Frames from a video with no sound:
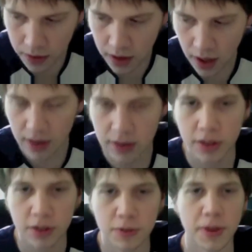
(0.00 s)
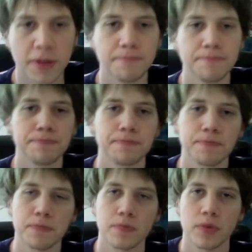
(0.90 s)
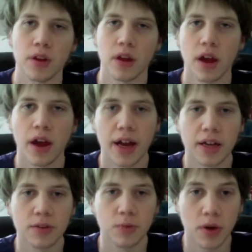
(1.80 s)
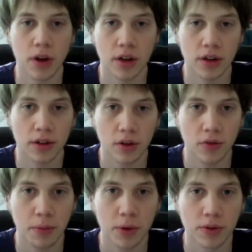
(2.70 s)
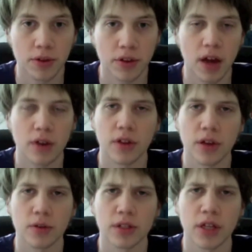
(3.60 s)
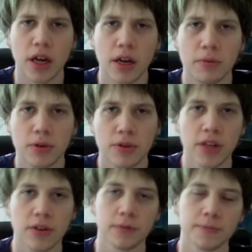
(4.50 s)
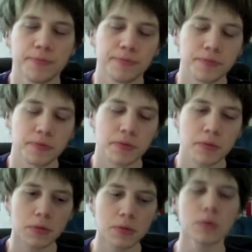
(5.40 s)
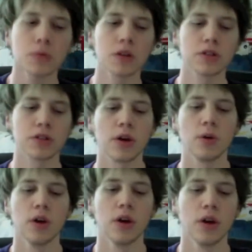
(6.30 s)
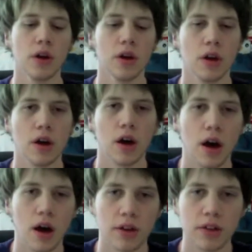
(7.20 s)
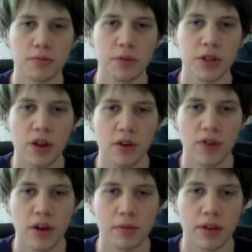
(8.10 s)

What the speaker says: excuse me, and we were going to look for boots. I don't think Christina had boots either. So this missionary family, the